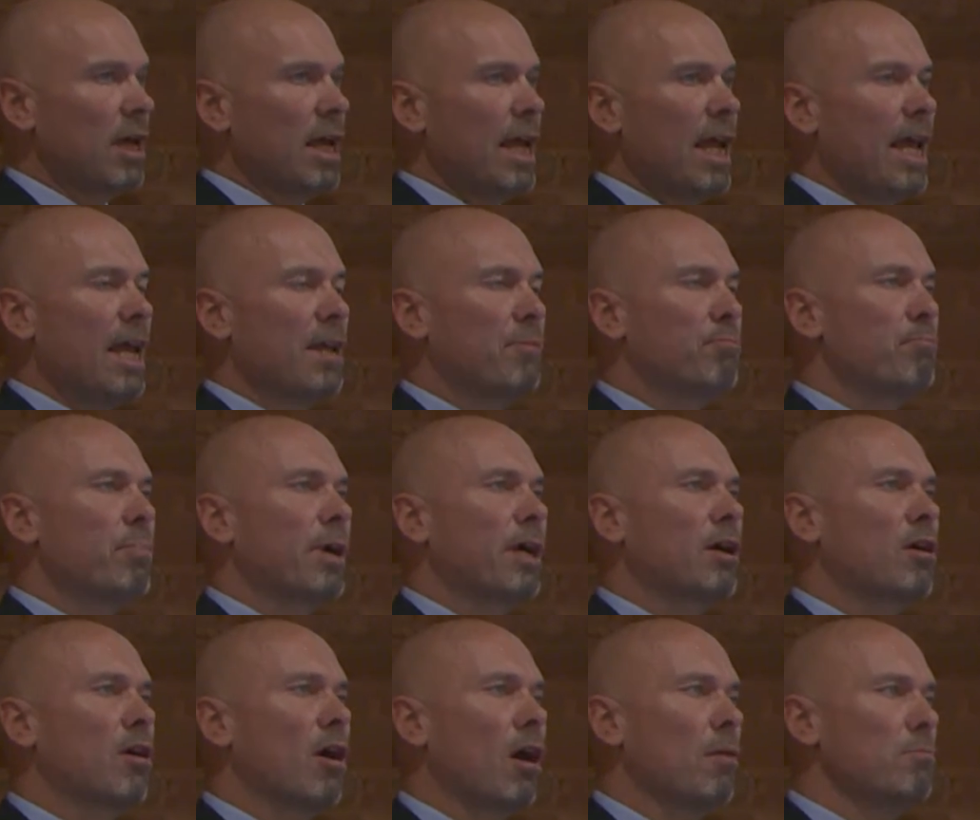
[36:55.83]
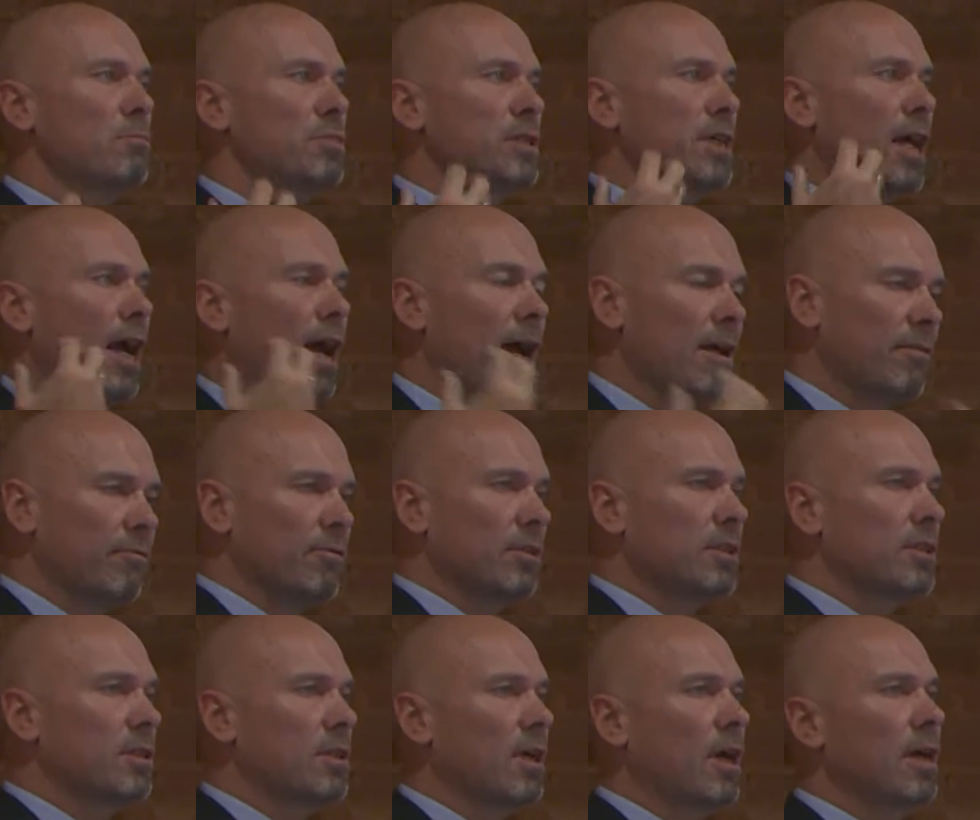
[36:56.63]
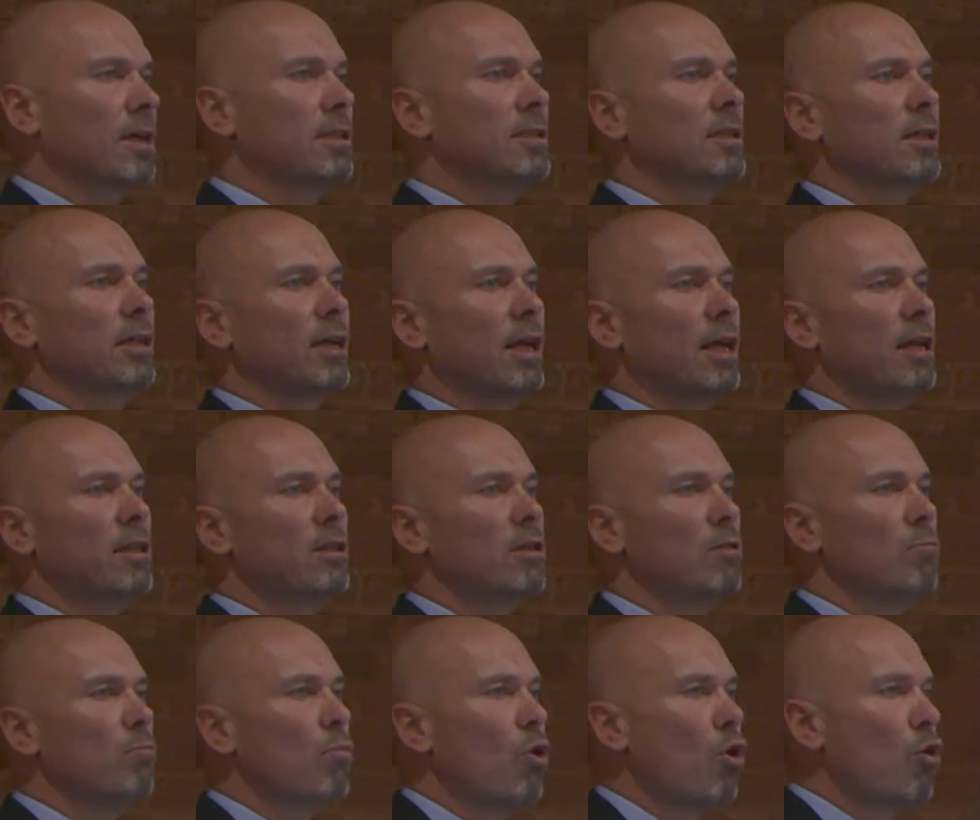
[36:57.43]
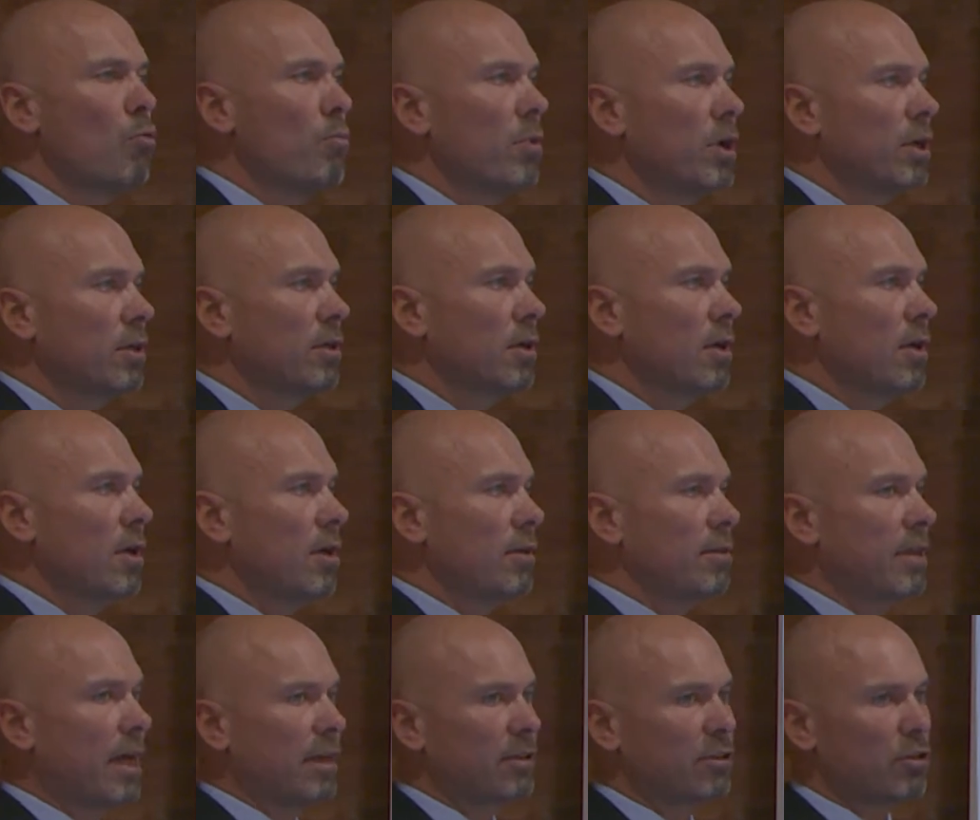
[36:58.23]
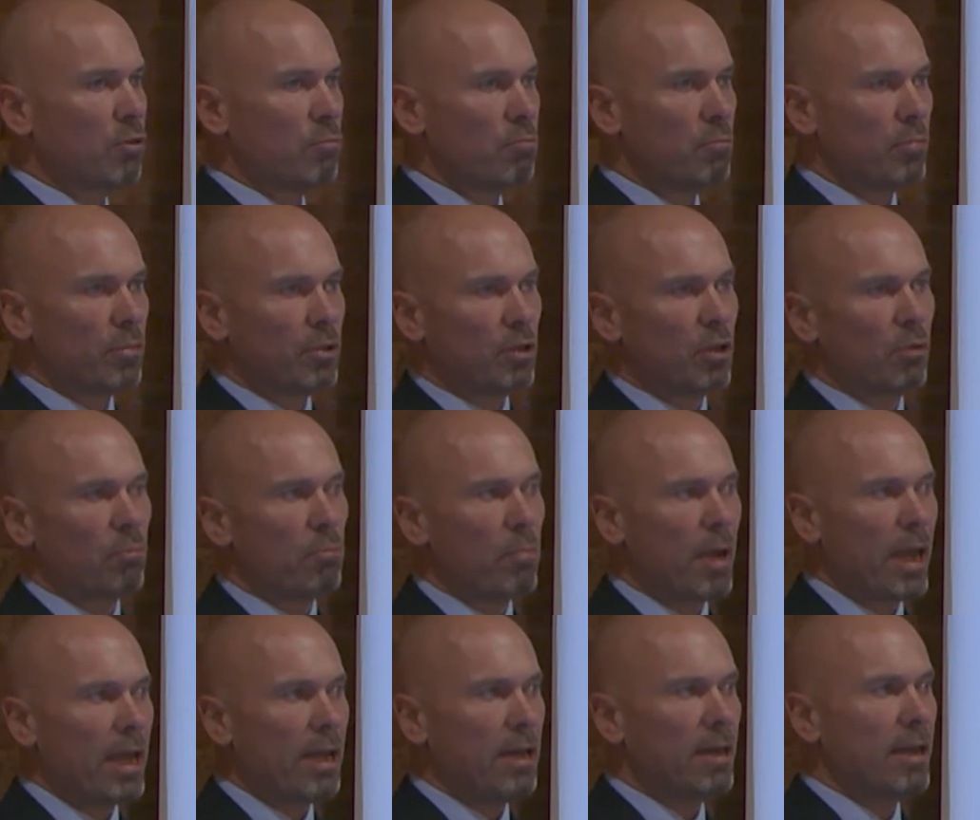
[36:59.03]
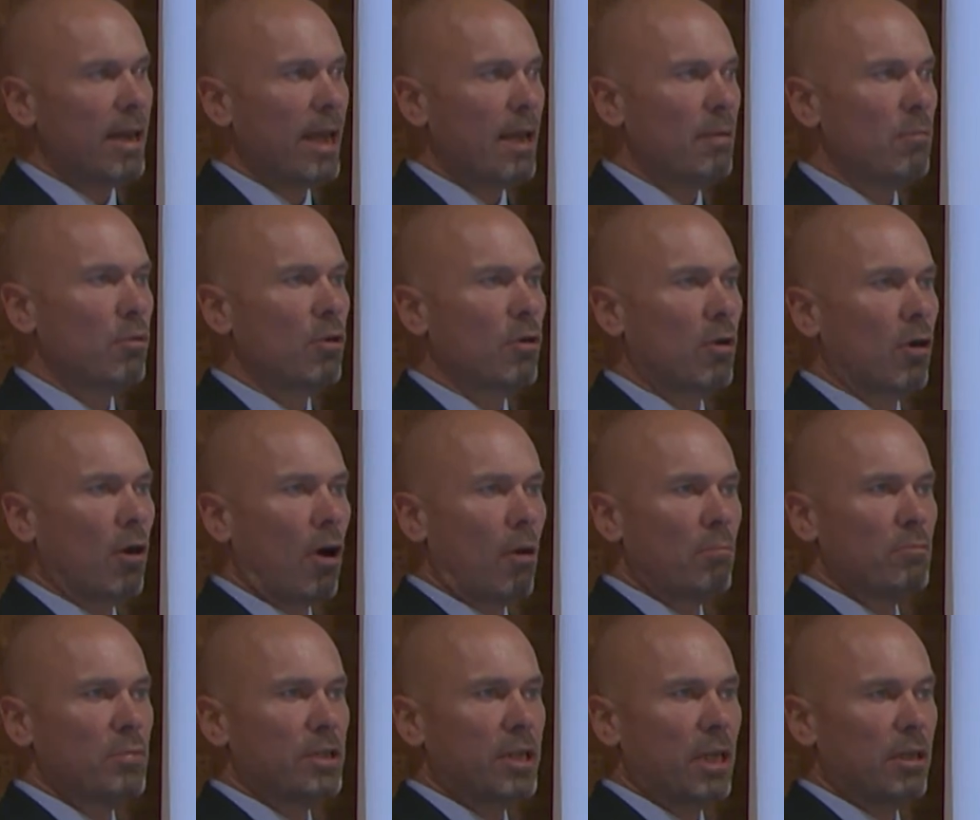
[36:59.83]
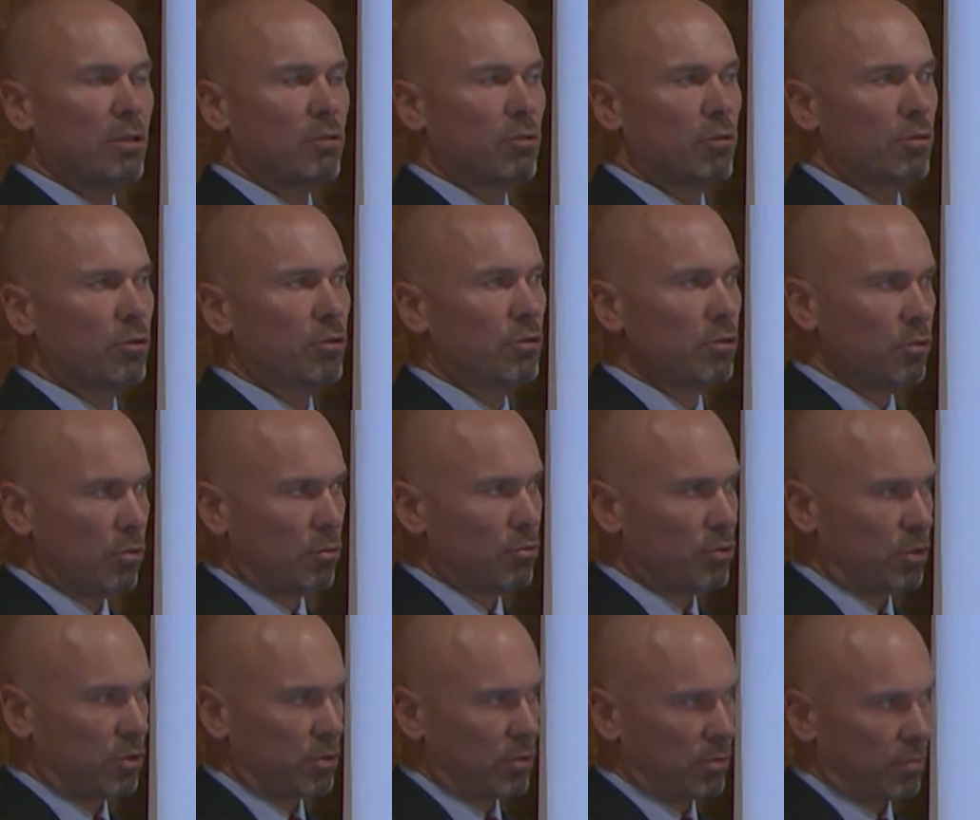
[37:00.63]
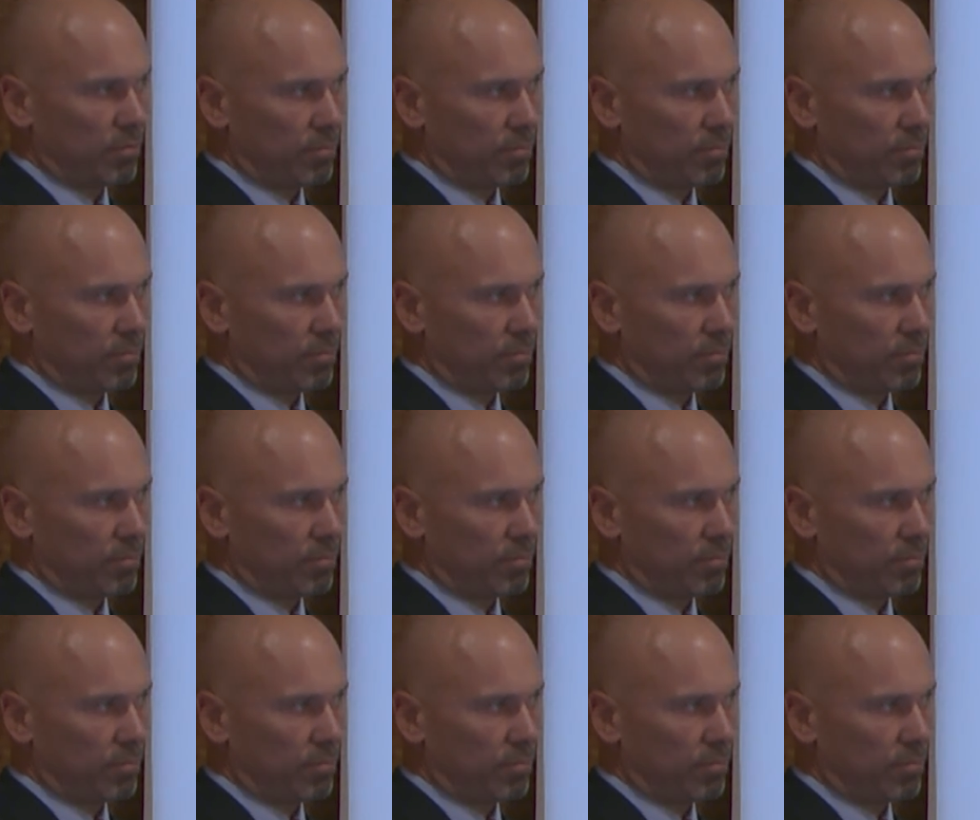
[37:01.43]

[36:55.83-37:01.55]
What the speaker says: It becomes advertising in the moment that the domain name comes into use.